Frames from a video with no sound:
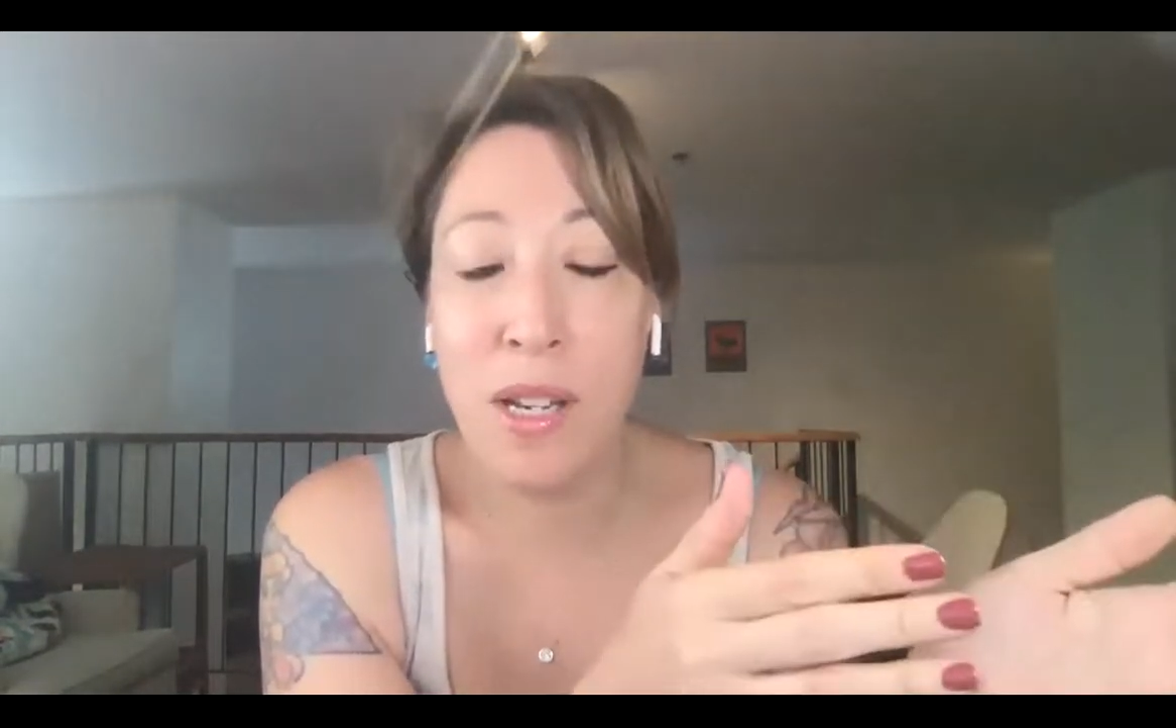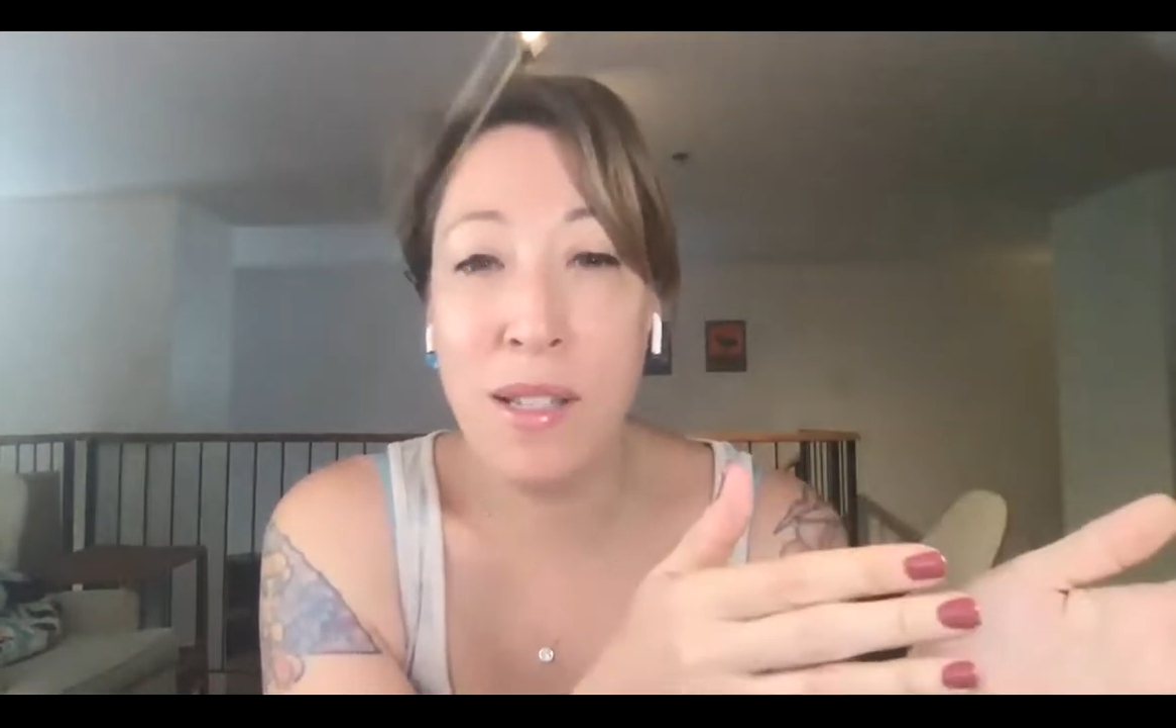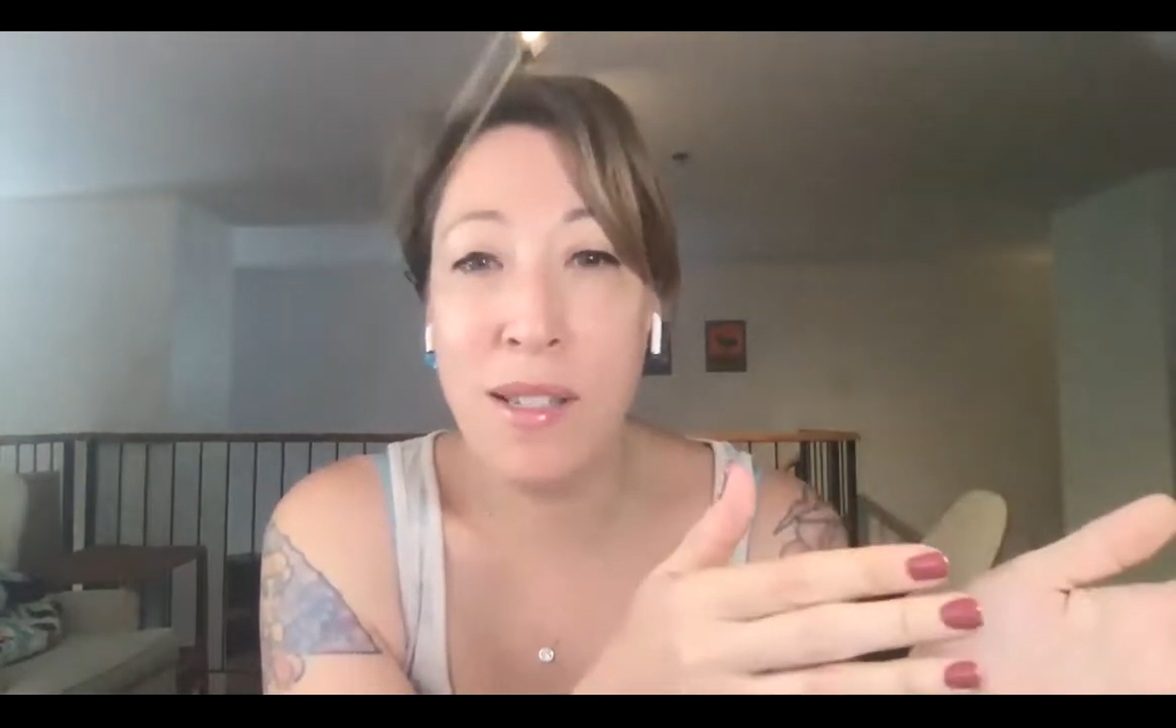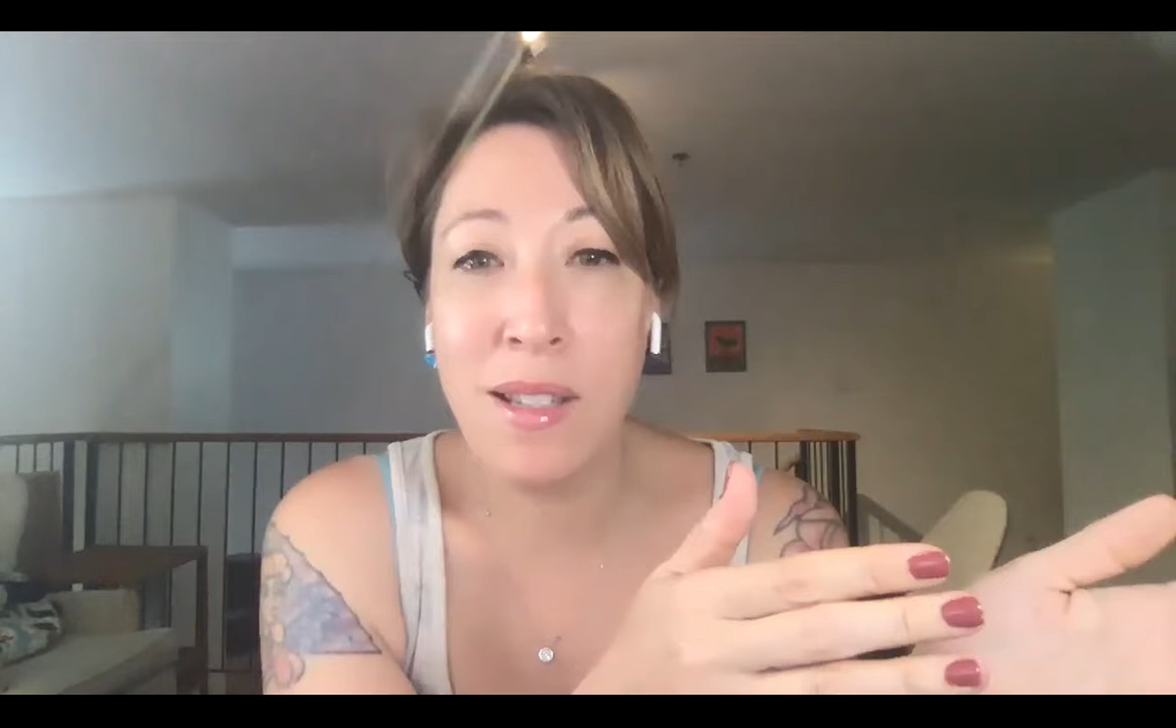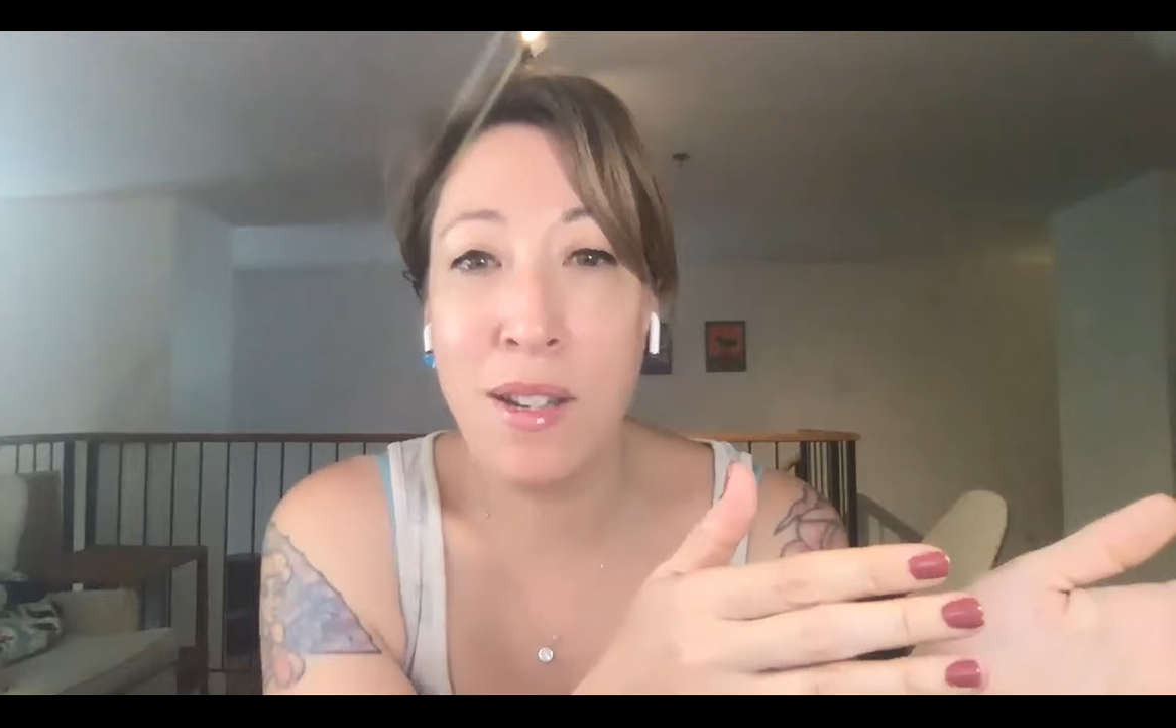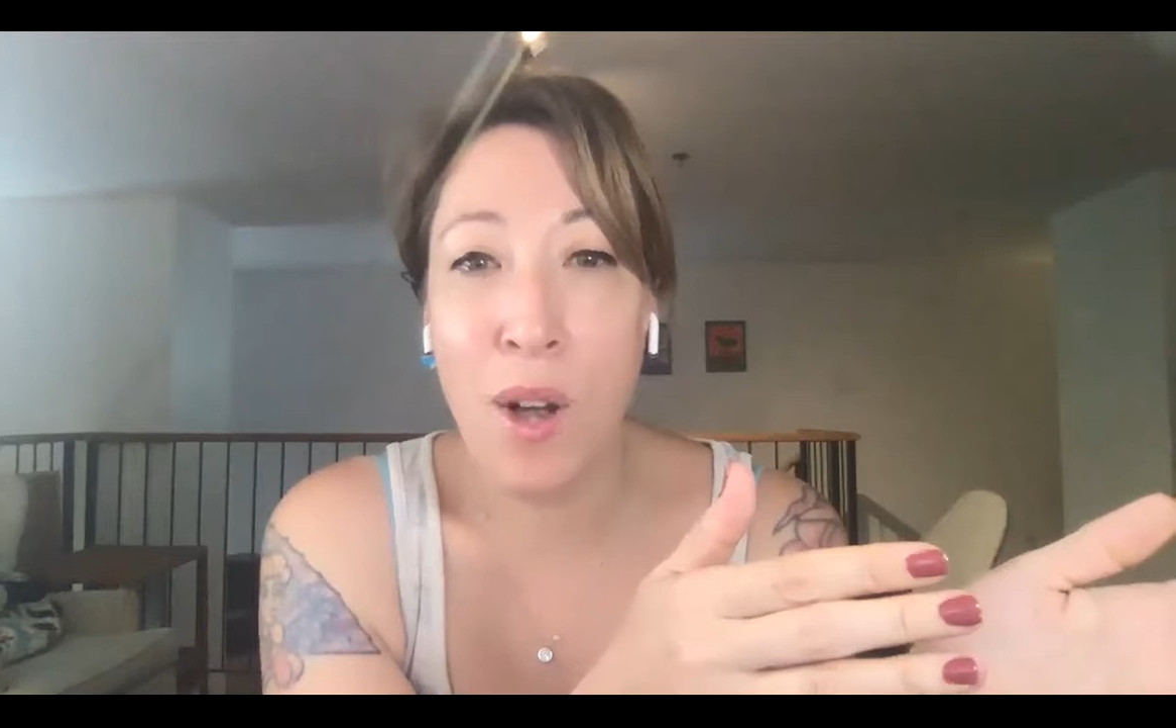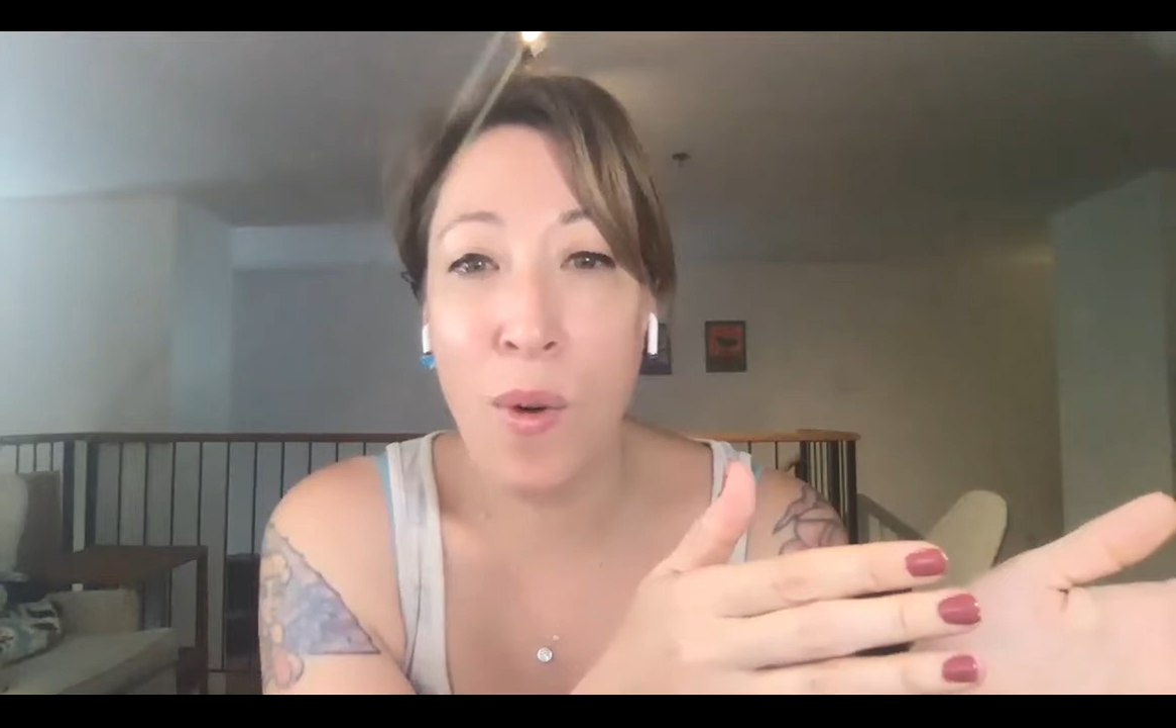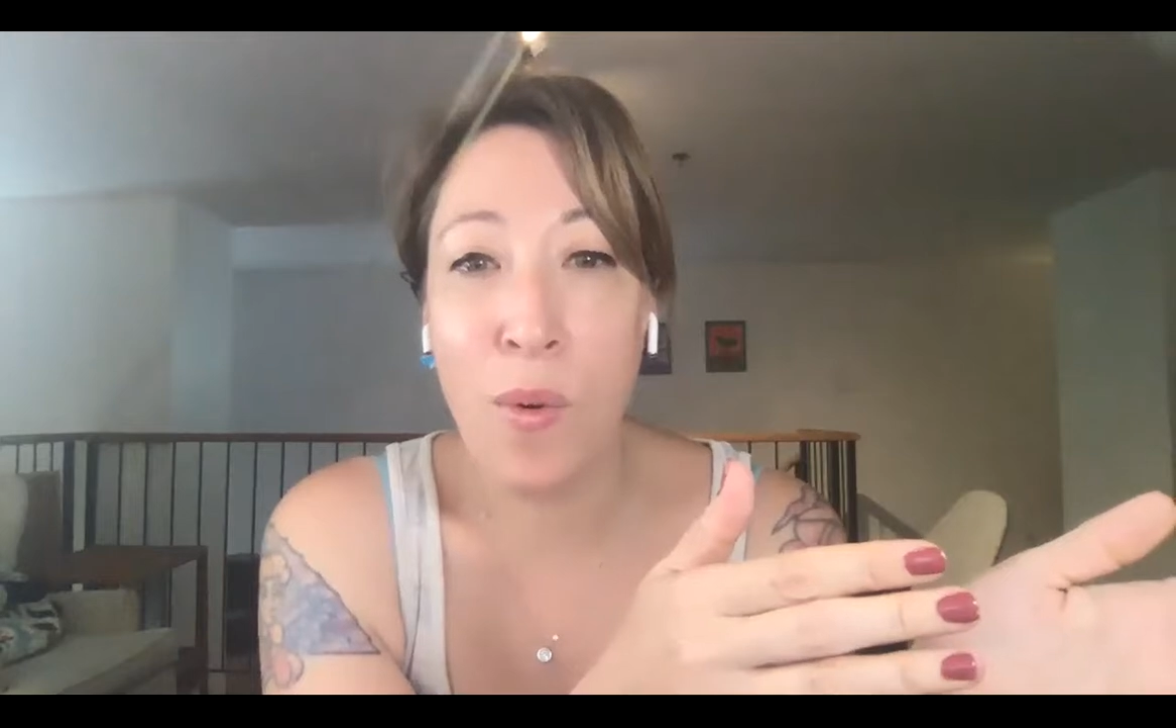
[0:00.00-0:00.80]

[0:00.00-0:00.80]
It doesn't know